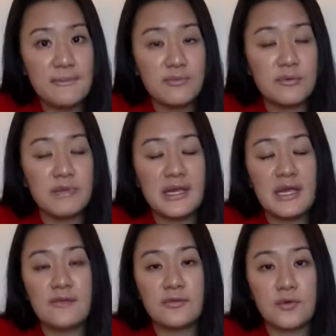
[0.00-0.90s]

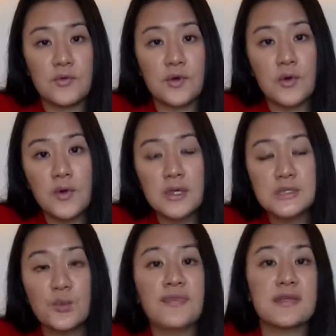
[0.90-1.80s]
repeating through the
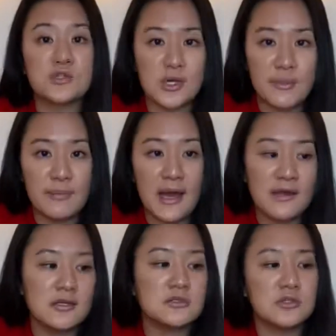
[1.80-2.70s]
chords with the strumming
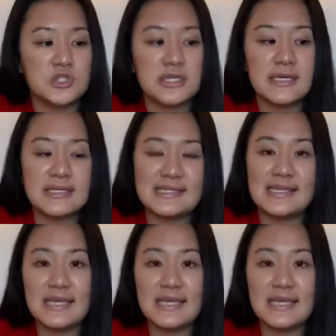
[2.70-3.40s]
patterns G, D,